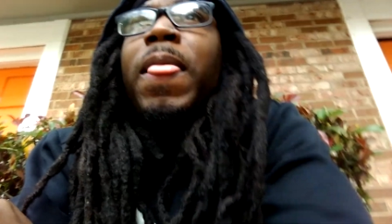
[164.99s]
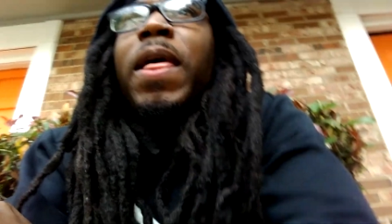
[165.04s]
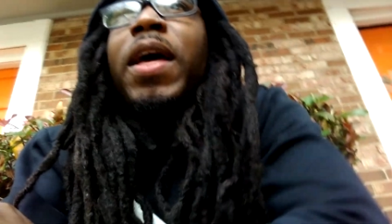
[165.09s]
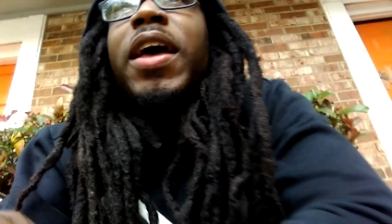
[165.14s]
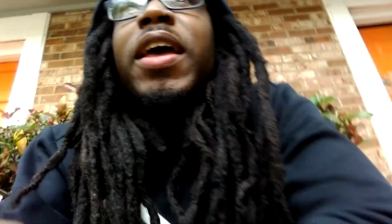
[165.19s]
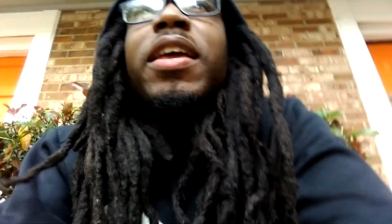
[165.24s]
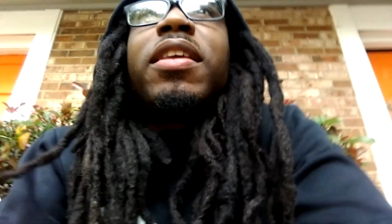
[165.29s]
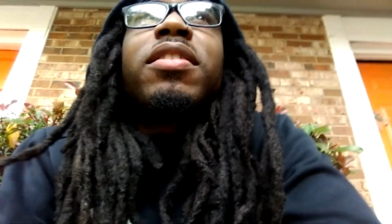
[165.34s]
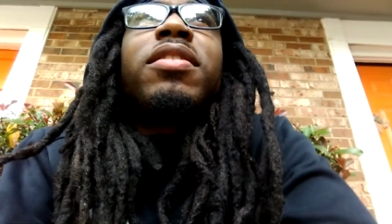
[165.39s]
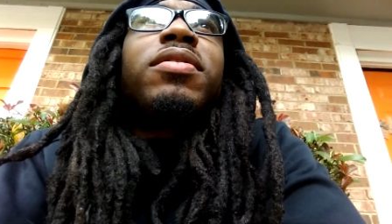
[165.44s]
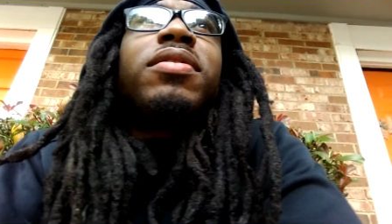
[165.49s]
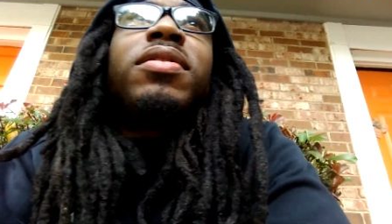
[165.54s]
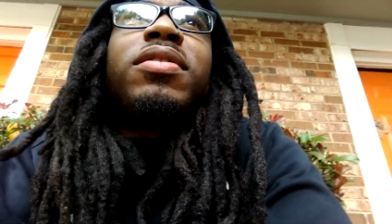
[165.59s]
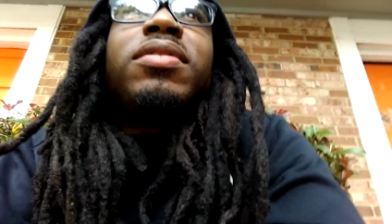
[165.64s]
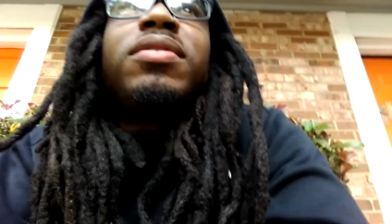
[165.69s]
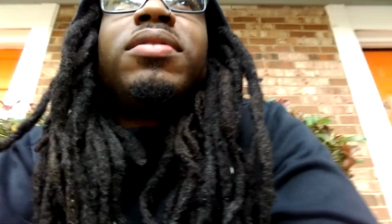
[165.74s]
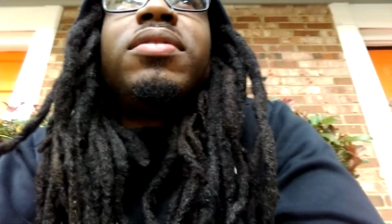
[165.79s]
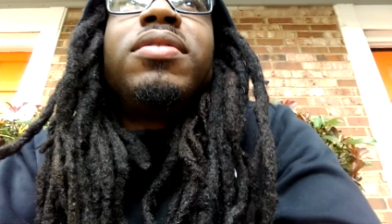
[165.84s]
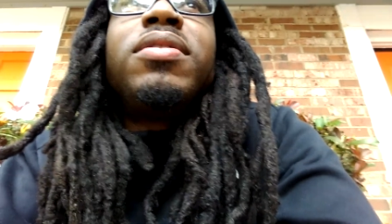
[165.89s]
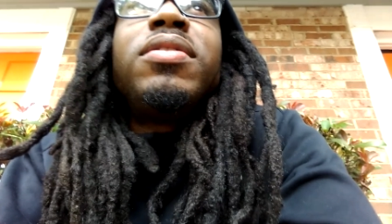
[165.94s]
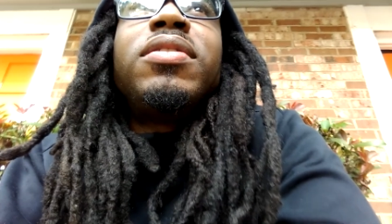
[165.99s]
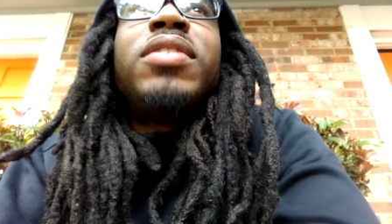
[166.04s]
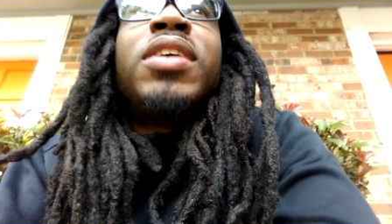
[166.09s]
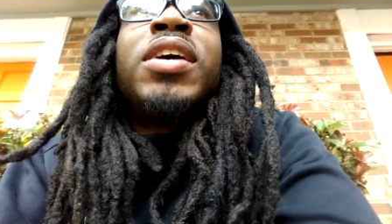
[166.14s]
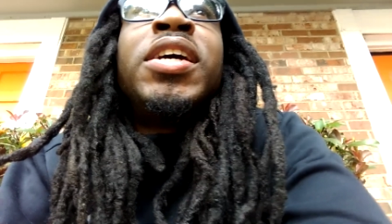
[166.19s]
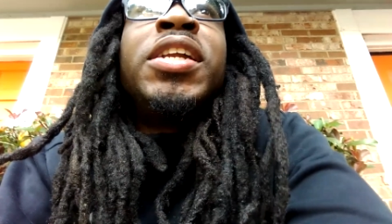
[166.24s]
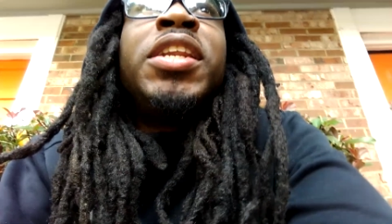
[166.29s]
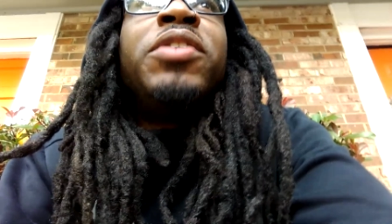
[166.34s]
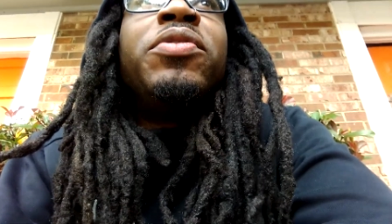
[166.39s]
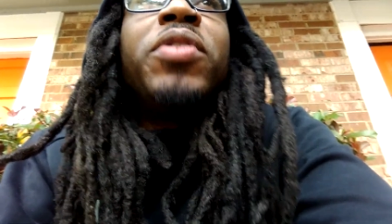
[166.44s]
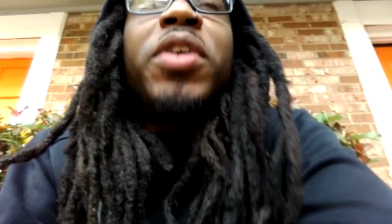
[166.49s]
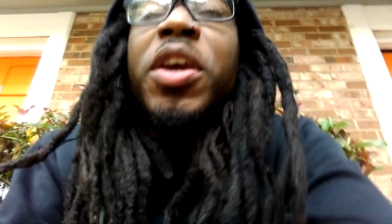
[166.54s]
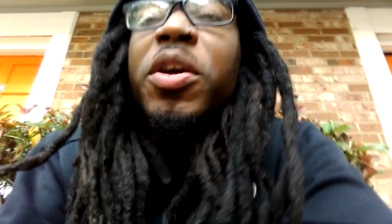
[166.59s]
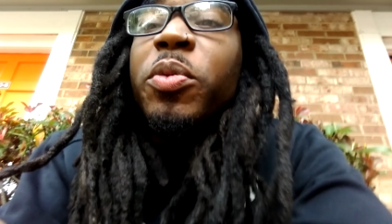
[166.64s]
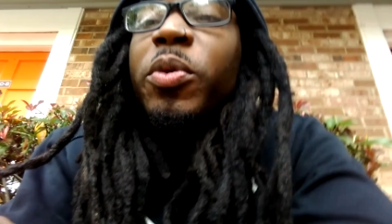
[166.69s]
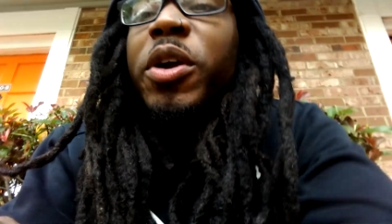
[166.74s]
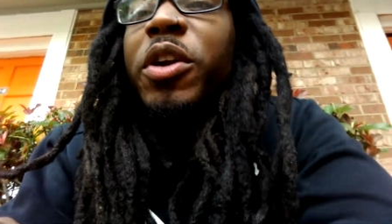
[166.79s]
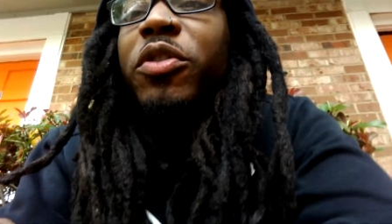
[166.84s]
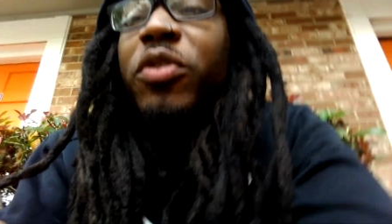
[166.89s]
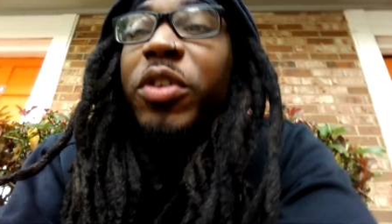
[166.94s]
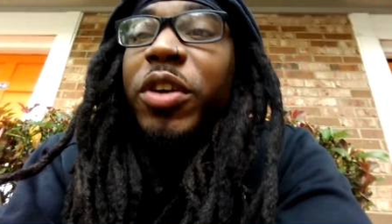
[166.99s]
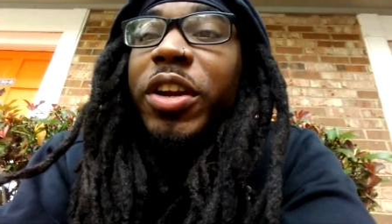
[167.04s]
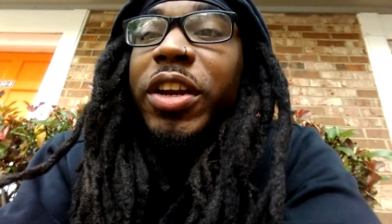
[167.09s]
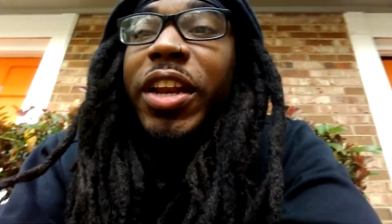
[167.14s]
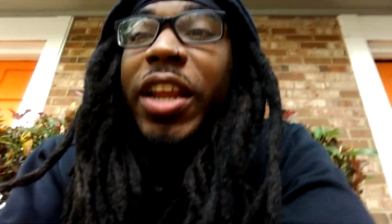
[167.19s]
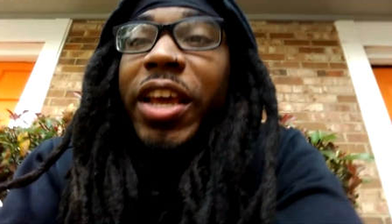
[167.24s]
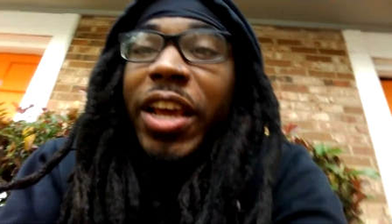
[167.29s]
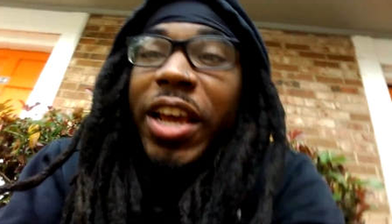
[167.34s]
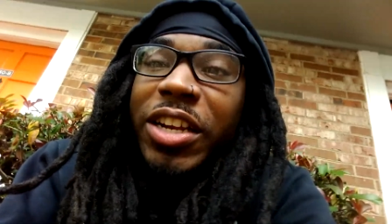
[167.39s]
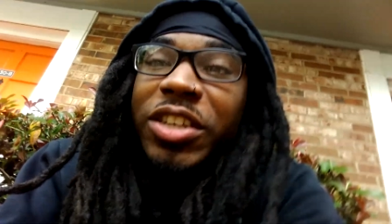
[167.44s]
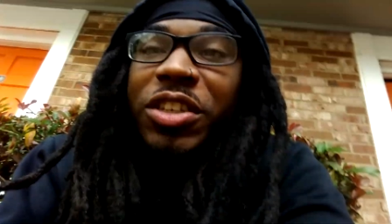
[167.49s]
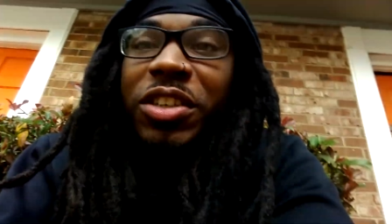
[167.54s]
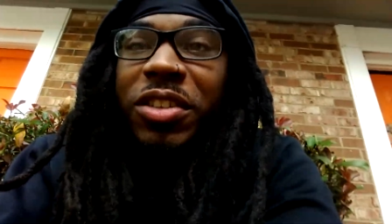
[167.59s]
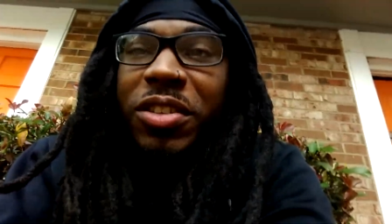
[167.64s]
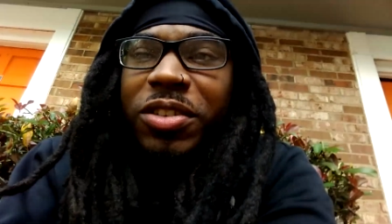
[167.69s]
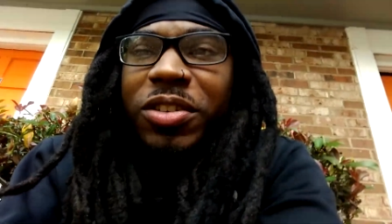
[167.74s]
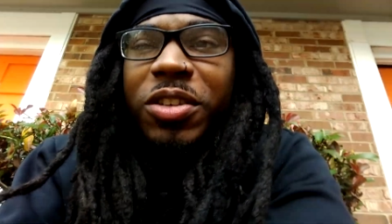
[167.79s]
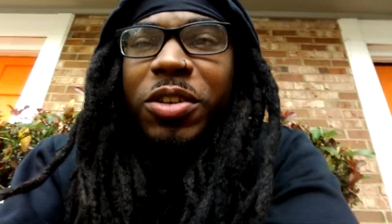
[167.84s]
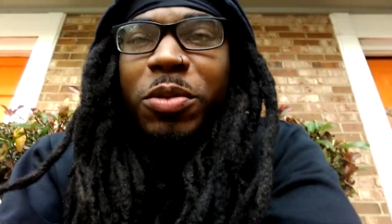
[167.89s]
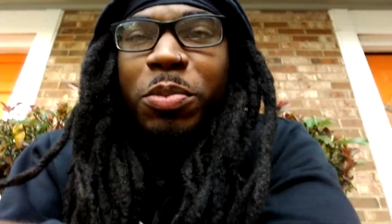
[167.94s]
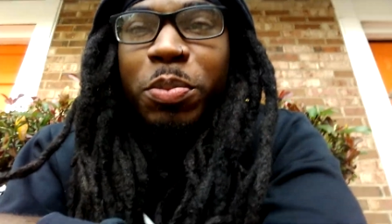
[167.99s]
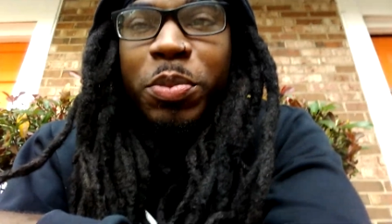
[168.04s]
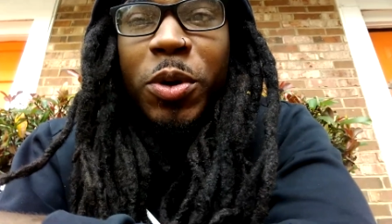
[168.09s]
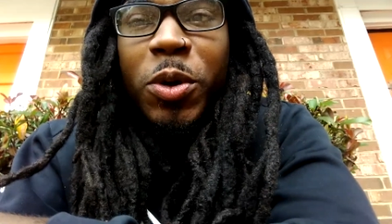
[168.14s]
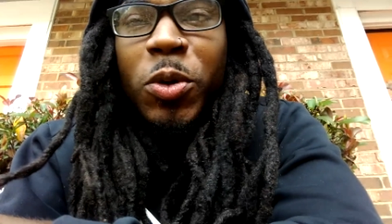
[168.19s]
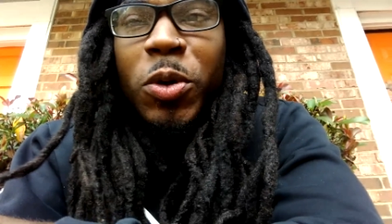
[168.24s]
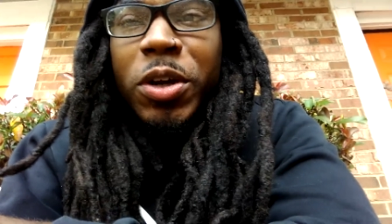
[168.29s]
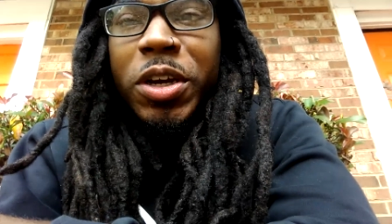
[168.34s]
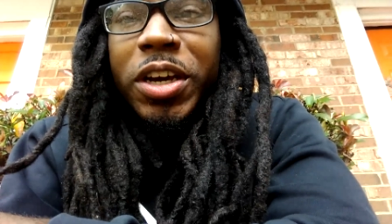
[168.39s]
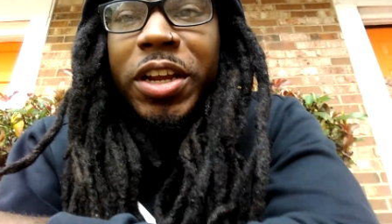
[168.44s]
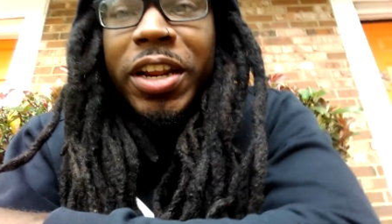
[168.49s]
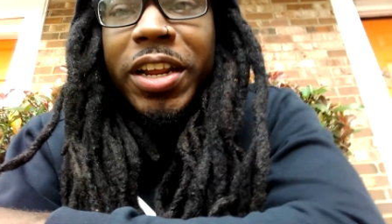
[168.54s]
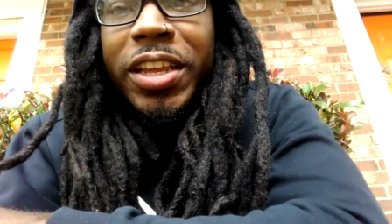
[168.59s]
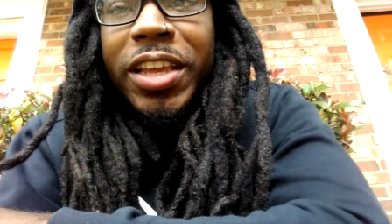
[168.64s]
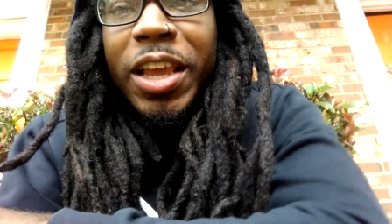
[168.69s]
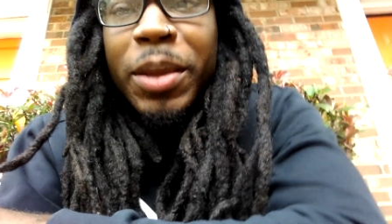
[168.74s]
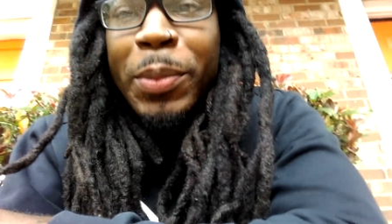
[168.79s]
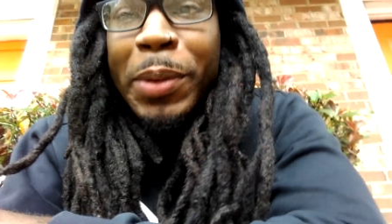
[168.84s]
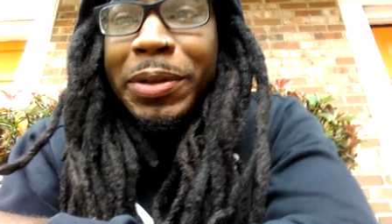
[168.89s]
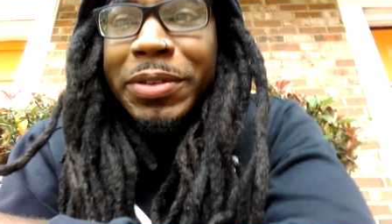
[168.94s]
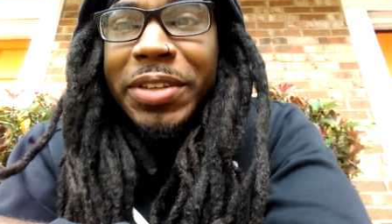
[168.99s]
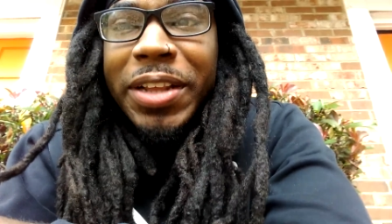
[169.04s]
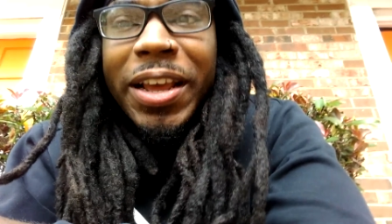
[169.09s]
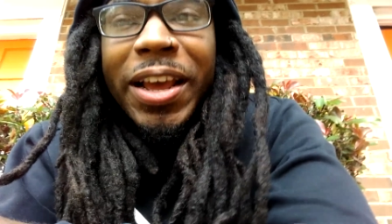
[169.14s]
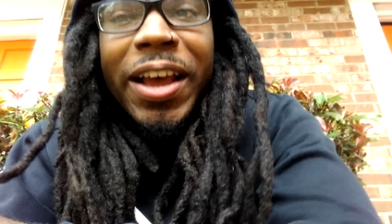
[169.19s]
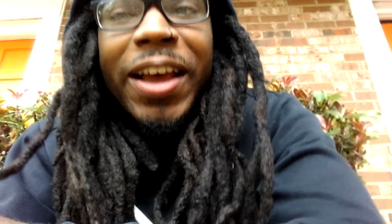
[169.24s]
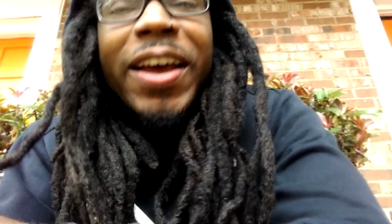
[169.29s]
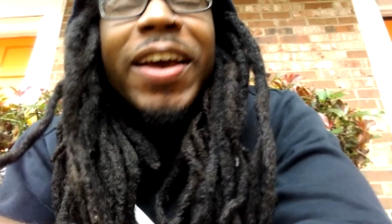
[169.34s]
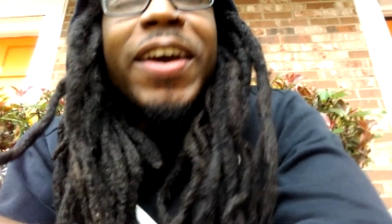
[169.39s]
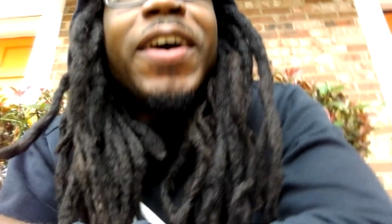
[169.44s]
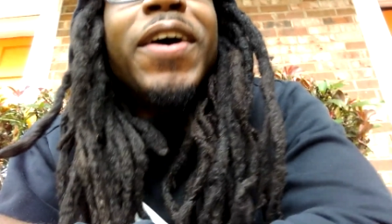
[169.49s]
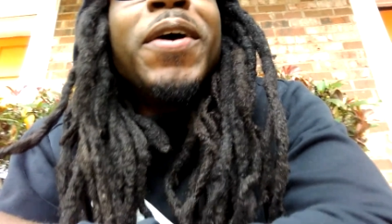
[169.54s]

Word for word: Like I ain't even get ready for the day. I just took, put on the hood and came inside.